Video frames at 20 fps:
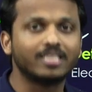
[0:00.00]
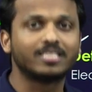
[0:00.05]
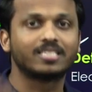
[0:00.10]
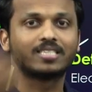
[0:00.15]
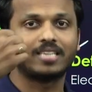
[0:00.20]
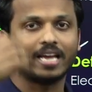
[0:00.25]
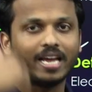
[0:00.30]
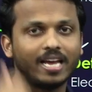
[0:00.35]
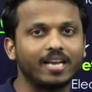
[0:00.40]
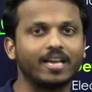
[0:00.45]

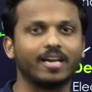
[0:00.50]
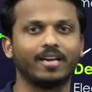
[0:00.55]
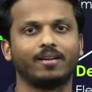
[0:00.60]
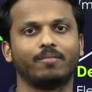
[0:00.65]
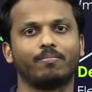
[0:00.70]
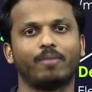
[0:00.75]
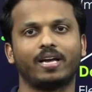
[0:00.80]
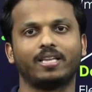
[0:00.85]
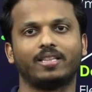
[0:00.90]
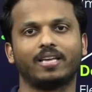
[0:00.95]
is
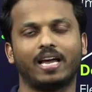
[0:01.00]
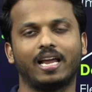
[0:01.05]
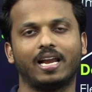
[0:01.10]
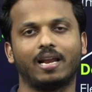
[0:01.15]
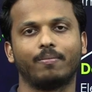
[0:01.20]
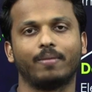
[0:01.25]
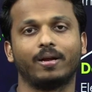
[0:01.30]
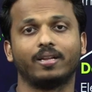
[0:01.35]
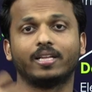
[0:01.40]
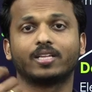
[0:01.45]
taken by the
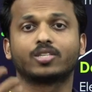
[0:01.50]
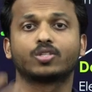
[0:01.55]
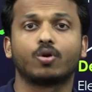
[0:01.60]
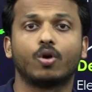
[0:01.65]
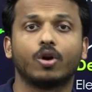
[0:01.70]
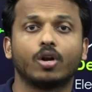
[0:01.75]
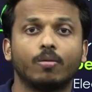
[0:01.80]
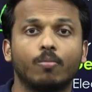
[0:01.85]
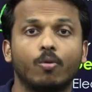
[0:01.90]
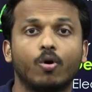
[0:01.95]
element. That's
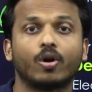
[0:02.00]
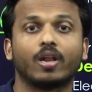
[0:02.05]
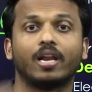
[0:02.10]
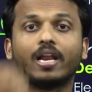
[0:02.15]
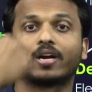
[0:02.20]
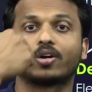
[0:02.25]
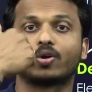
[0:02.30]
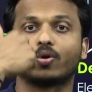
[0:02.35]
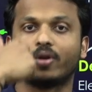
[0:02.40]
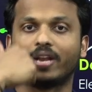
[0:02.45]
called more
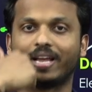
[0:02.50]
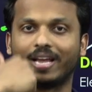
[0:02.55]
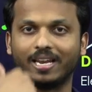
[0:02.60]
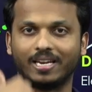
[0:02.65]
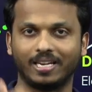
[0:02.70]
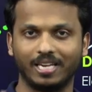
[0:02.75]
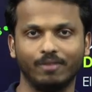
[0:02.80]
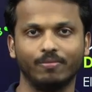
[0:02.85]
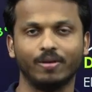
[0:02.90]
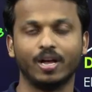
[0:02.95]

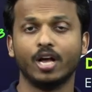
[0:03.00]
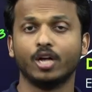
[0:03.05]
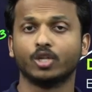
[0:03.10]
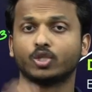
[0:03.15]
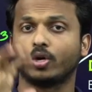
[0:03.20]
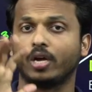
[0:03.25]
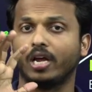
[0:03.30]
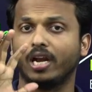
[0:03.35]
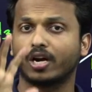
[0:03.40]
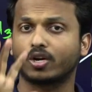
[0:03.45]
electronegative.
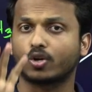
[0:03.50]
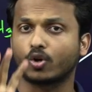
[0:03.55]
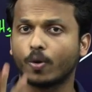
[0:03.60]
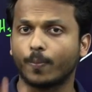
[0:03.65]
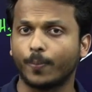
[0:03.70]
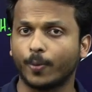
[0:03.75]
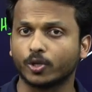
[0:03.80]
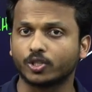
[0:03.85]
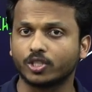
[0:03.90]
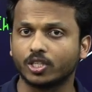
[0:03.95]
So
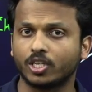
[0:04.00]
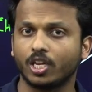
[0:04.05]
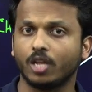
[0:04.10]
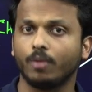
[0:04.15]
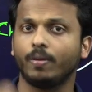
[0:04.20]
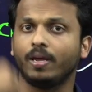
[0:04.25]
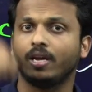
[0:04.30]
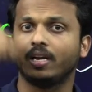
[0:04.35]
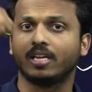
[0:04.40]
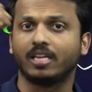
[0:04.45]

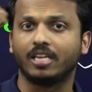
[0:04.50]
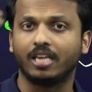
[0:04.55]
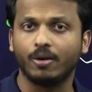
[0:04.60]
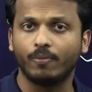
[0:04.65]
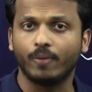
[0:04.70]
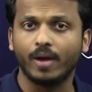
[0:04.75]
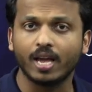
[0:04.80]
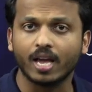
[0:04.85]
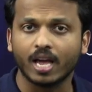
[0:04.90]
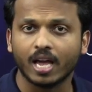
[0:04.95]
electropositive means
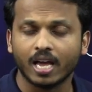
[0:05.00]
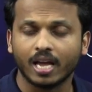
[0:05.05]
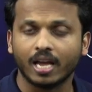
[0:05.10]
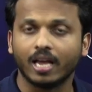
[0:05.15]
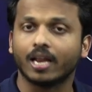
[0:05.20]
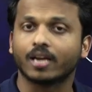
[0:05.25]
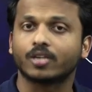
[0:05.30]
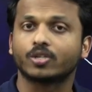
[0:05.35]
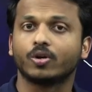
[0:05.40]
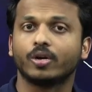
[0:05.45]
giving,
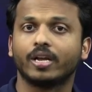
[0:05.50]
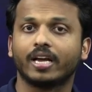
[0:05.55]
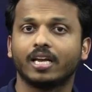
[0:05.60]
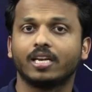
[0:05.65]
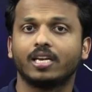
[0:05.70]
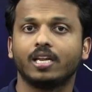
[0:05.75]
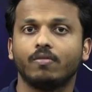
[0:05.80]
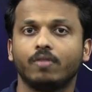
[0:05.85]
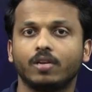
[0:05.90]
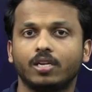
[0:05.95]
electronegativity
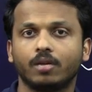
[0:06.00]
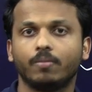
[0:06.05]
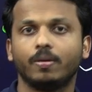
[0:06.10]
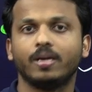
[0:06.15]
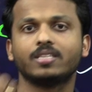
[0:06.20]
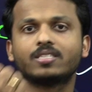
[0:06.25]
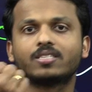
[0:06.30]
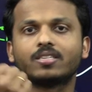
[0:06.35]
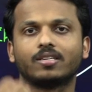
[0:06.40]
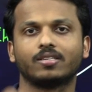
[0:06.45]

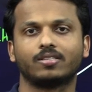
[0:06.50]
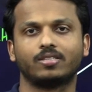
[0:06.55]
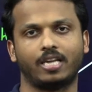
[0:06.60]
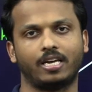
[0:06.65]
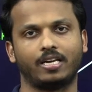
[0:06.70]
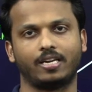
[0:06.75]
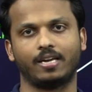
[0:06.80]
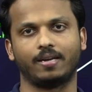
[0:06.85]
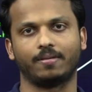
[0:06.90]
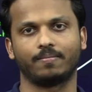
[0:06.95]
means
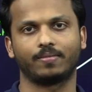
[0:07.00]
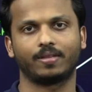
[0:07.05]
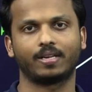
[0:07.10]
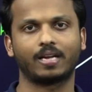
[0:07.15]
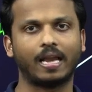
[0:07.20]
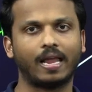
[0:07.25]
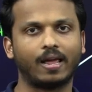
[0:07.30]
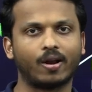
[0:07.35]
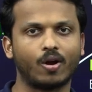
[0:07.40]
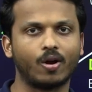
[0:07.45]
taking.
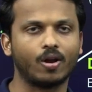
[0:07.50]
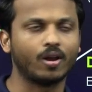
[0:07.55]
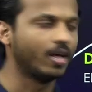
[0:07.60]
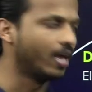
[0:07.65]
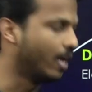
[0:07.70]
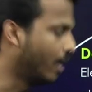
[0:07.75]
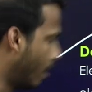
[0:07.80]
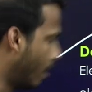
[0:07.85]
Clear all?